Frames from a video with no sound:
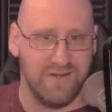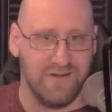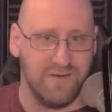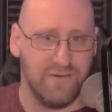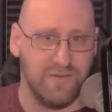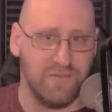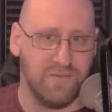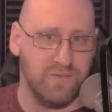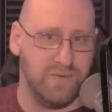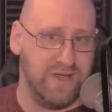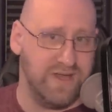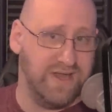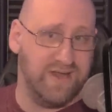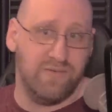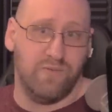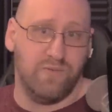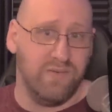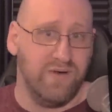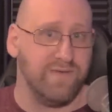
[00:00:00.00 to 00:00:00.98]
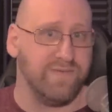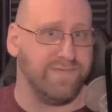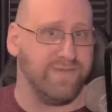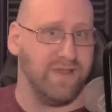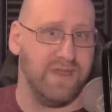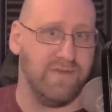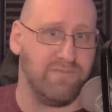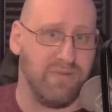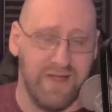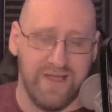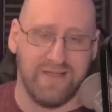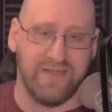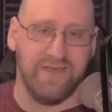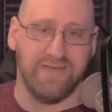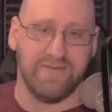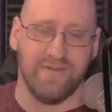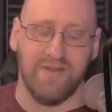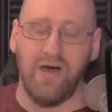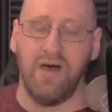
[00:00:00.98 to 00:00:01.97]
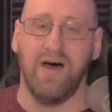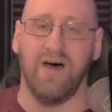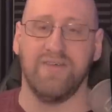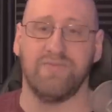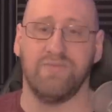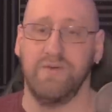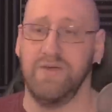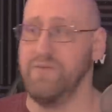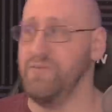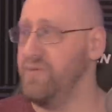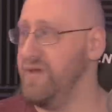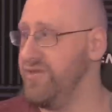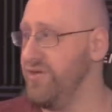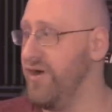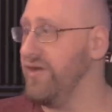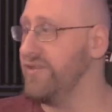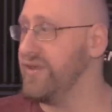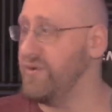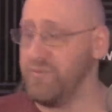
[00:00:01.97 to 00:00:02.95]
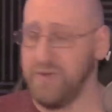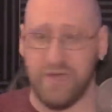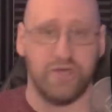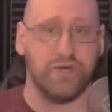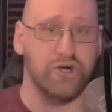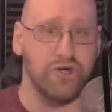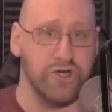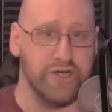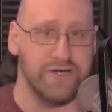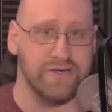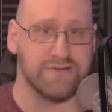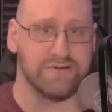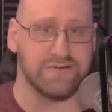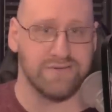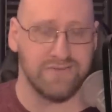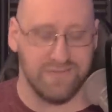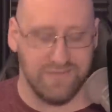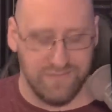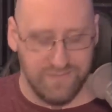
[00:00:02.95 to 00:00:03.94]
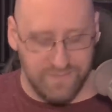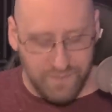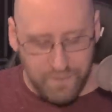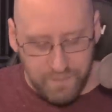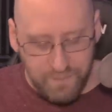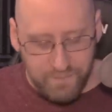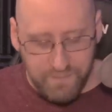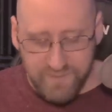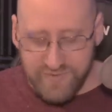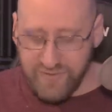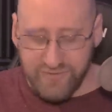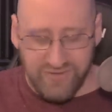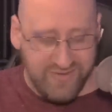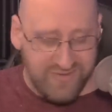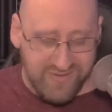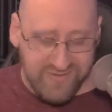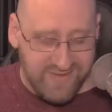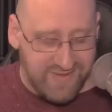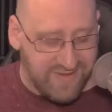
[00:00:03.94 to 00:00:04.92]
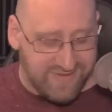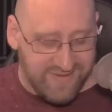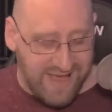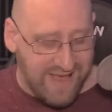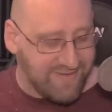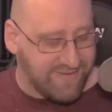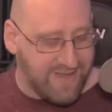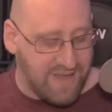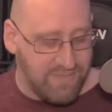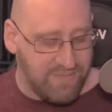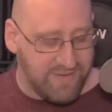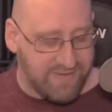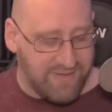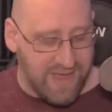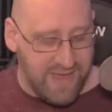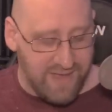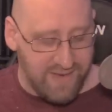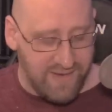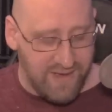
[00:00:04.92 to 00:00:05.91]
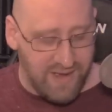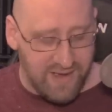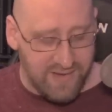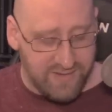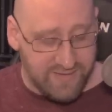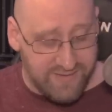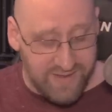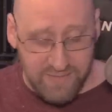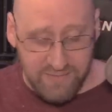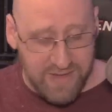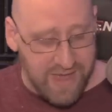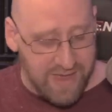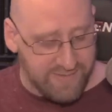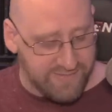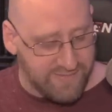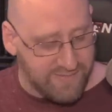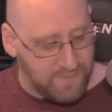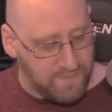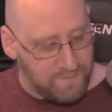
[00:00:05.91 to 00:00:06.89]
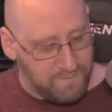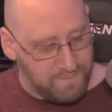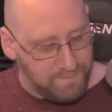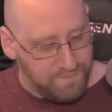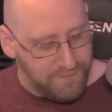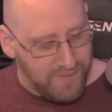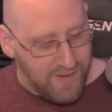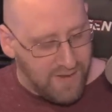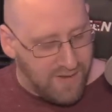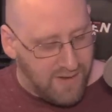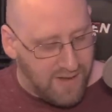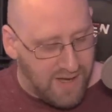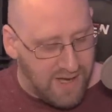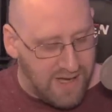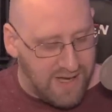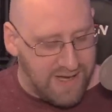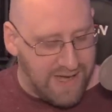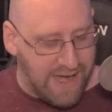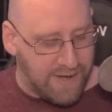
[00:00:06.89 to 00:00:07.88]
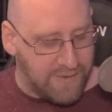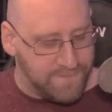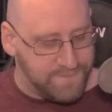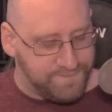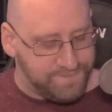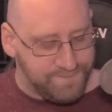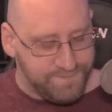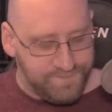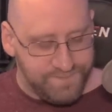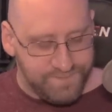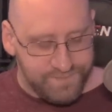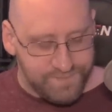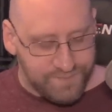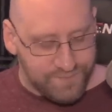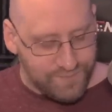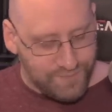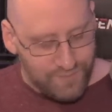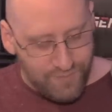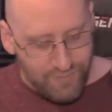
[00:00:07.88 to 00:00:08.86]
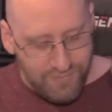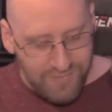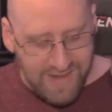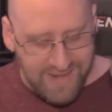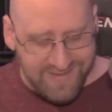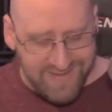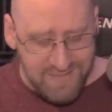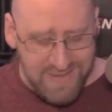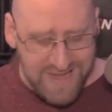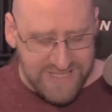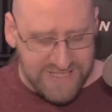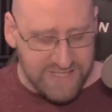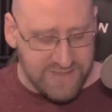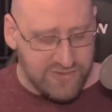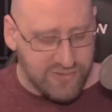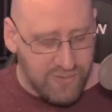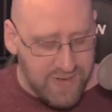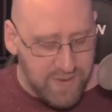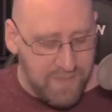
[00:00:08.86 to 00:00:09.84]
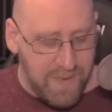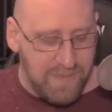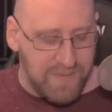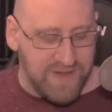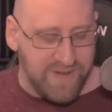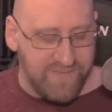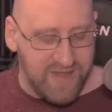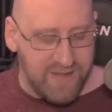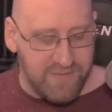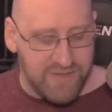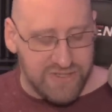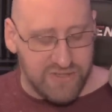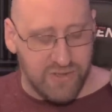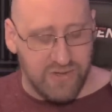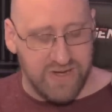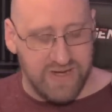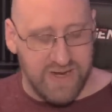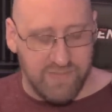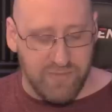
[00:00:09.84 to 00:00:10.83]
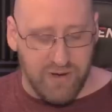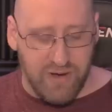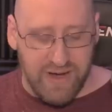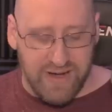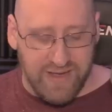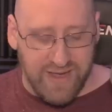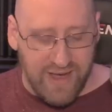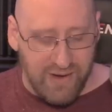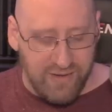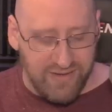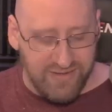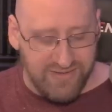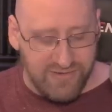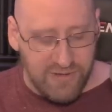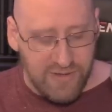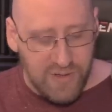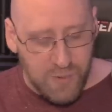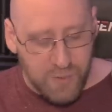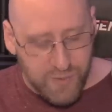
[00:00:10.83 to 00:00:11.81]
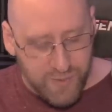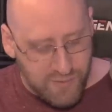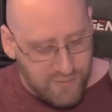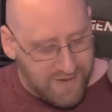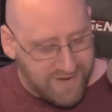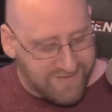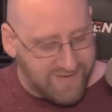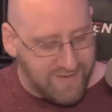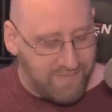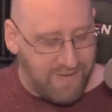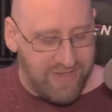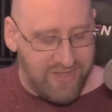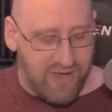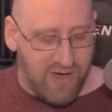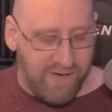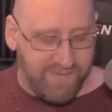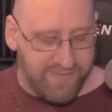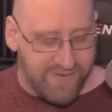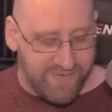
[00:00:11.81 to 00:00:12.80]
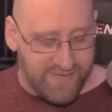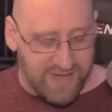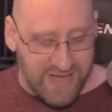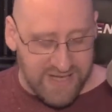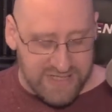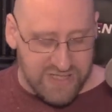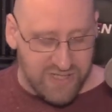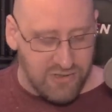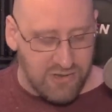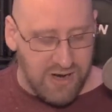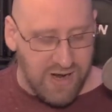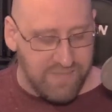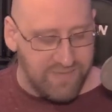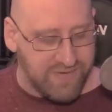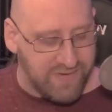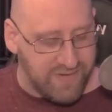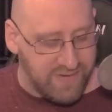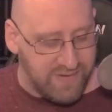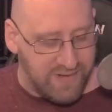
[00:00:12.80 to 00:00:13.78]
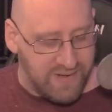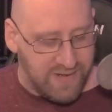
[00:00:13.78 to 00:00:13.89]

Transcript: We didn't willfully break these laws. We, we thought that we could. So this is the exact same, this case, uh, same case. Uh, now, as I mentioned, twenty people living in majority Democratic counties were arrested by the Office of Election Crimes and